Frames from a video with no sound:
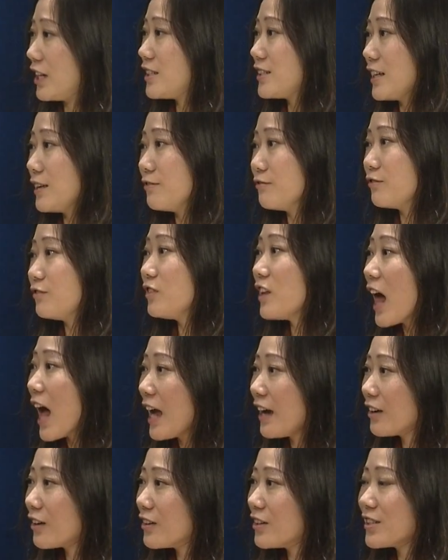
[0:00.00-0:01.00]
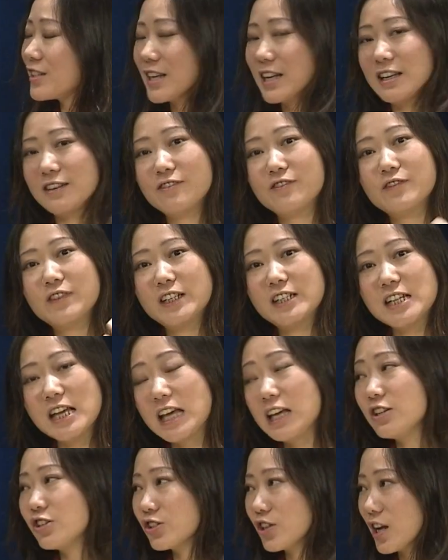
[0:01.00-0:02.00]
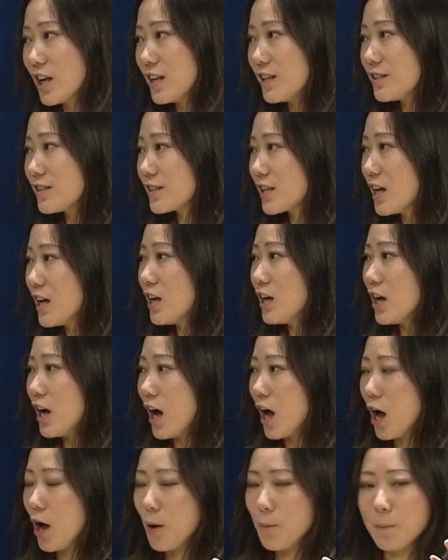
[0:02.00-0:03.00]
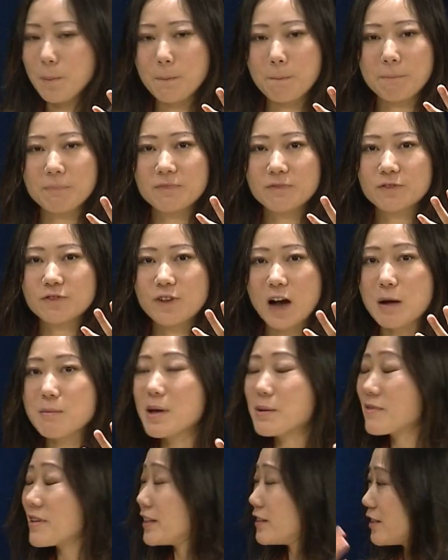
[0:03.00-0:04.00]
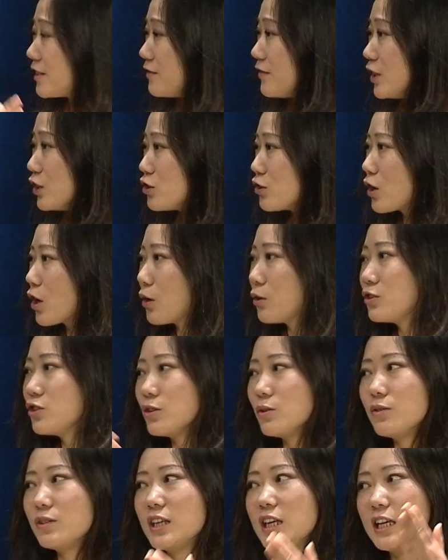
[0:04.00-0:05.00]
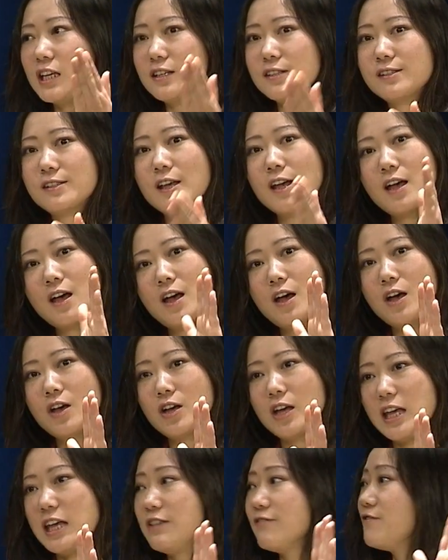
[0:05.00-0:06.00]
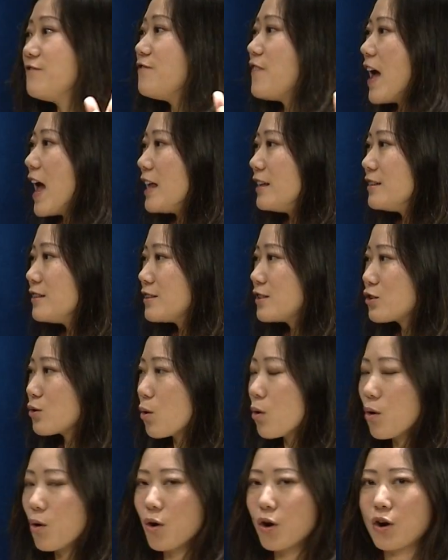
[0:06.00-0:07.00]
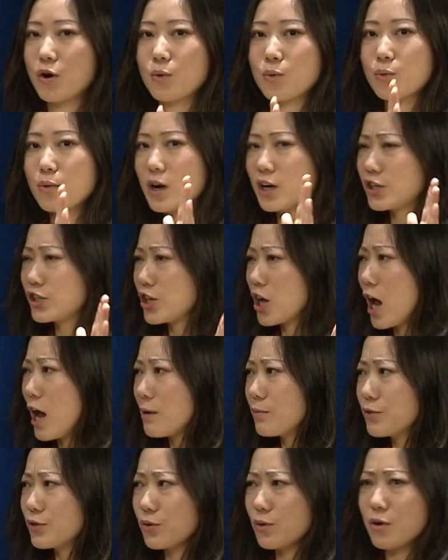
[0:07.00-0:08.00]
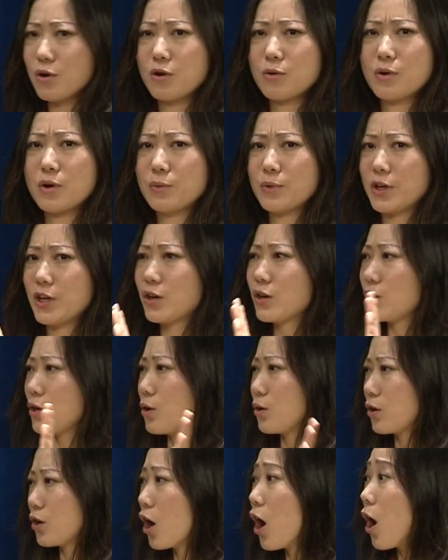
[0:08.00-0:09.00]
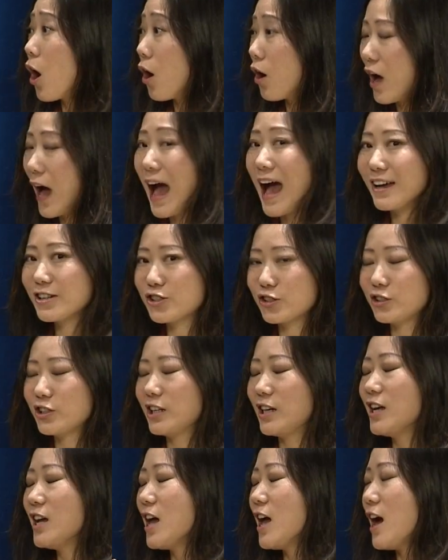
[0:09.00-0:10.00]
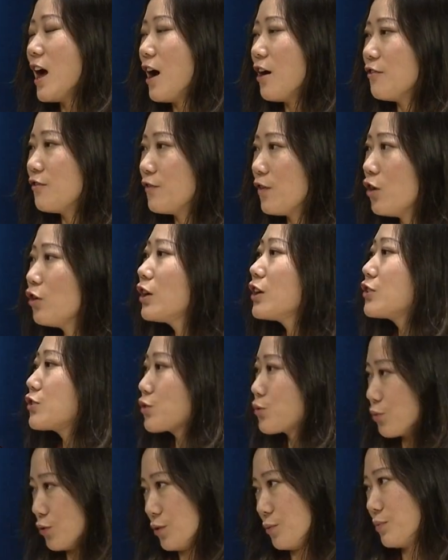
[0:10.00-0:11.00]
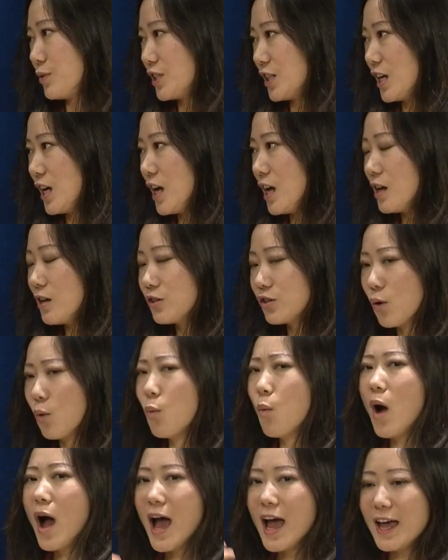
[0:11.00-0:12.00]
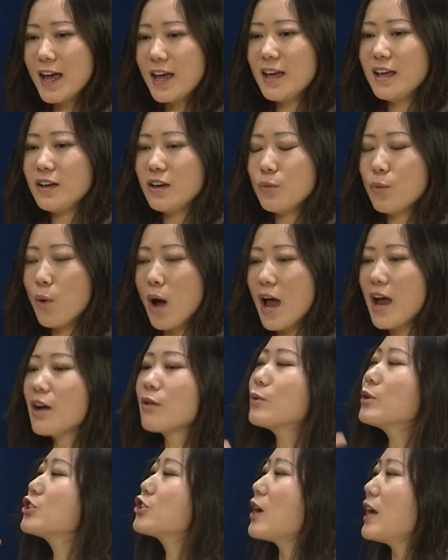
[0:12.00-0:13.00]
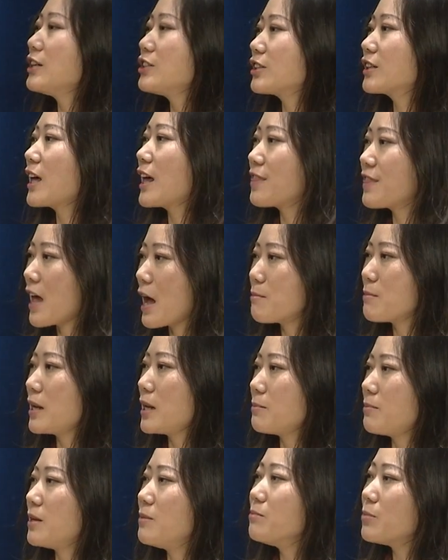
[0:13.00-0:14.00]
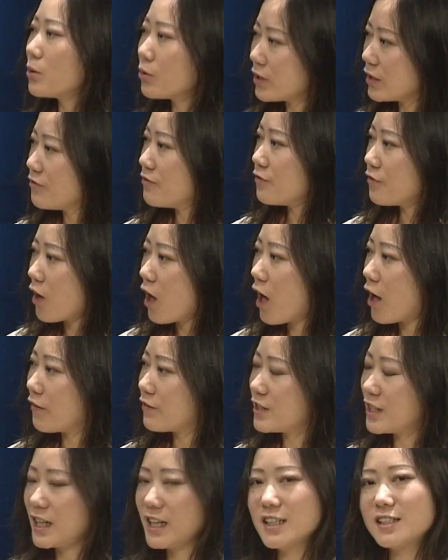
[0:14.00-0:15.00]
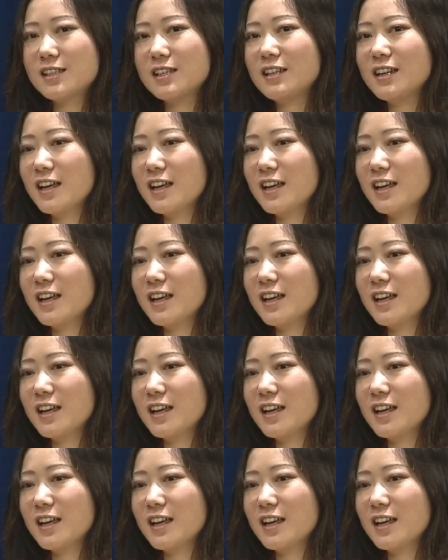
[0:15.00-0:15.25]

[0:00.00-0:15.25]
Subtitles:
seen flyers and invitations from MATV to go to these events or workshops, or what we call actually focus groups. So why are we trying to get that many people involved? Isn't